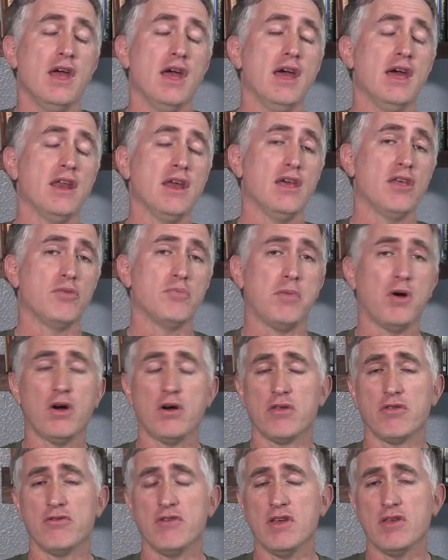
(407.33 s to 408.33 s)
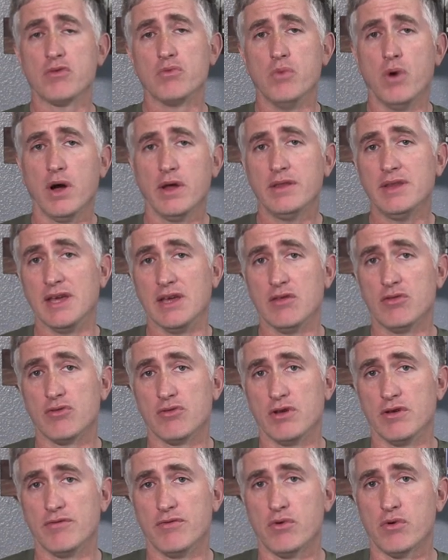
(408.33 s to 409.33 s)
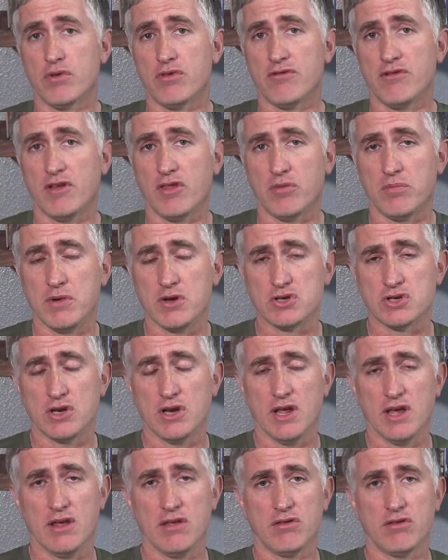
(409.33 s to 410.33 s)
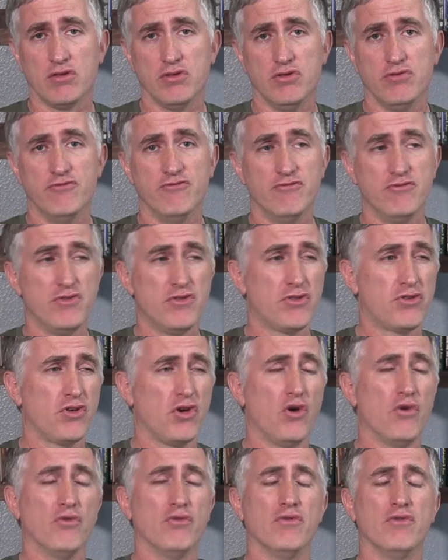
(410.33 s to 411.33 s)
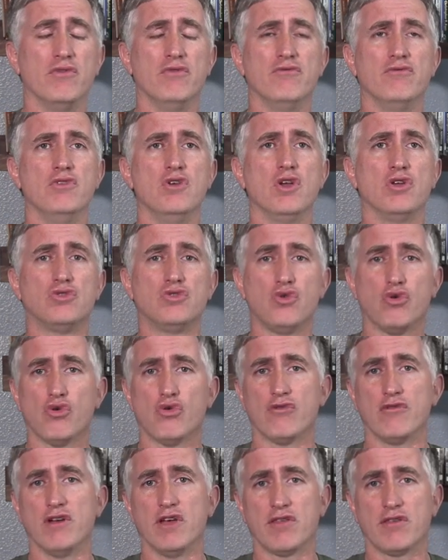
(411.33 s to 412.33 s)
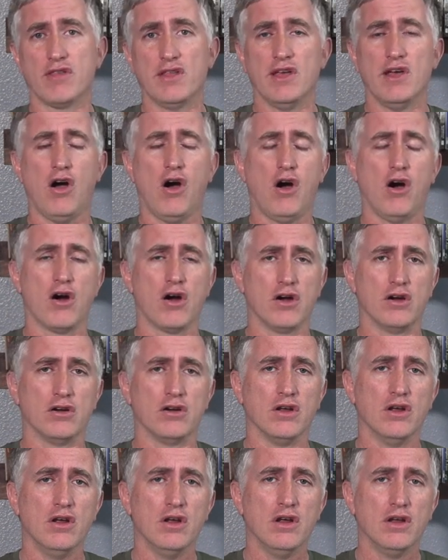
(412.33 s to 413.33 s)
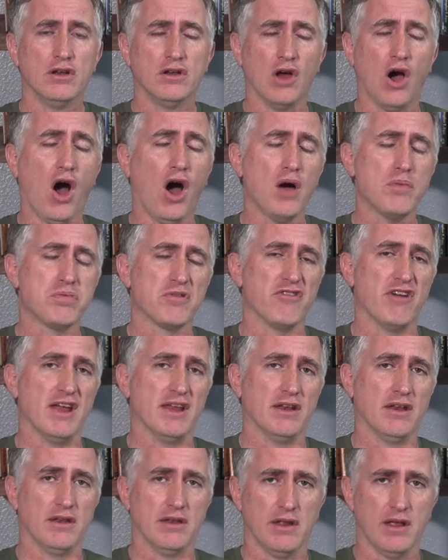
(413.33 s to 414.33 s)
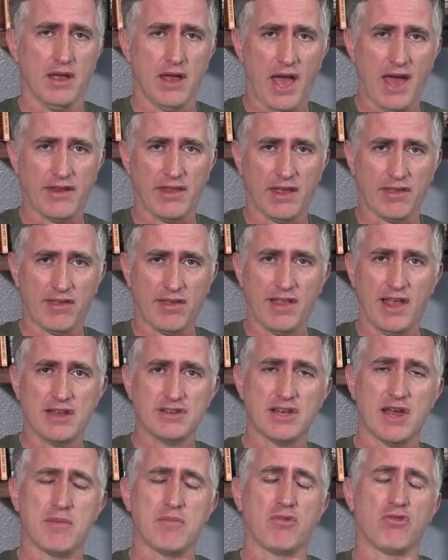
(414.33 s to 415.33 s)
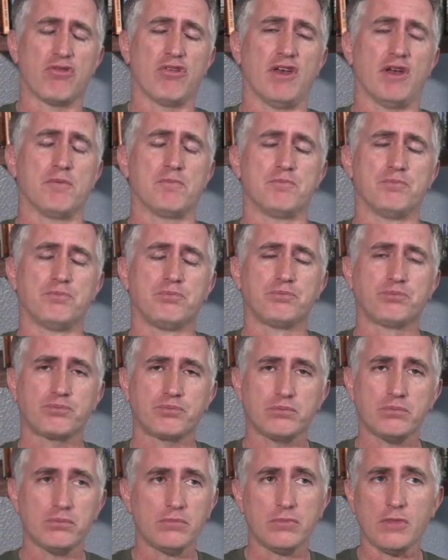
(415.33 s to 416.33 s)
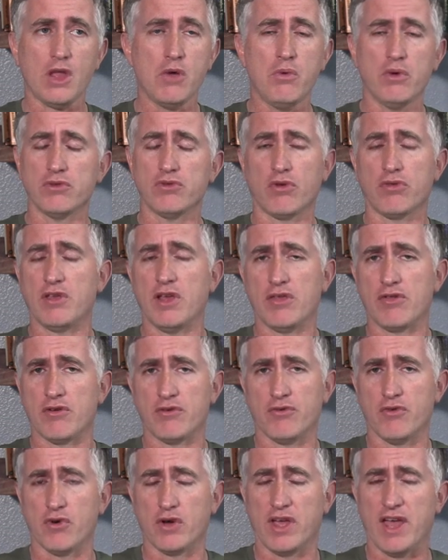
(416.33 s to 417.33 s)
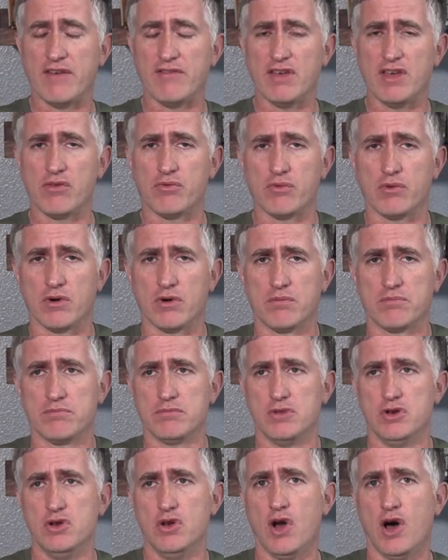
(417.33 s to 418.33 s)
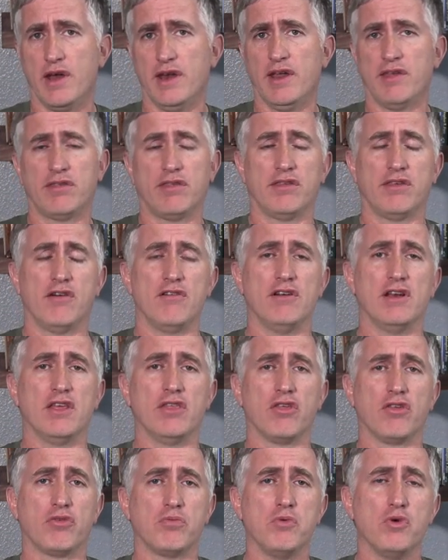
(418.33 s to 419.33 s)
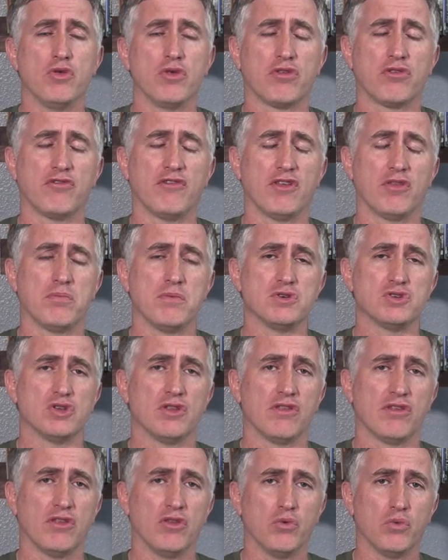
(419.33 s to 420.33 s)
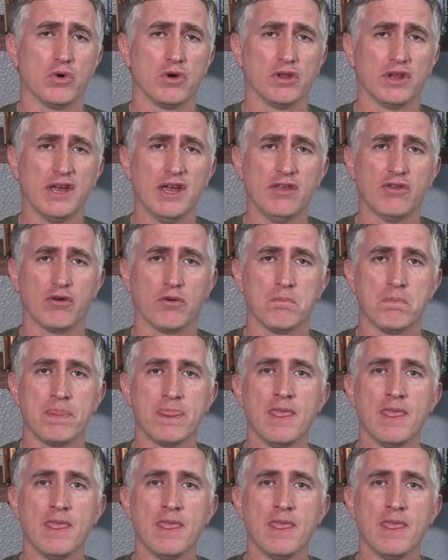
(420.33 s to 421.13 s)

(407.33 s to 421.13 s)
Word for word: It is part of the reason why T34's transmission is so notoriously hard to operate and you had that sledgehammer thing. It wasn't just T34, KVs were not necessarily the smoothest transmissions in the world either.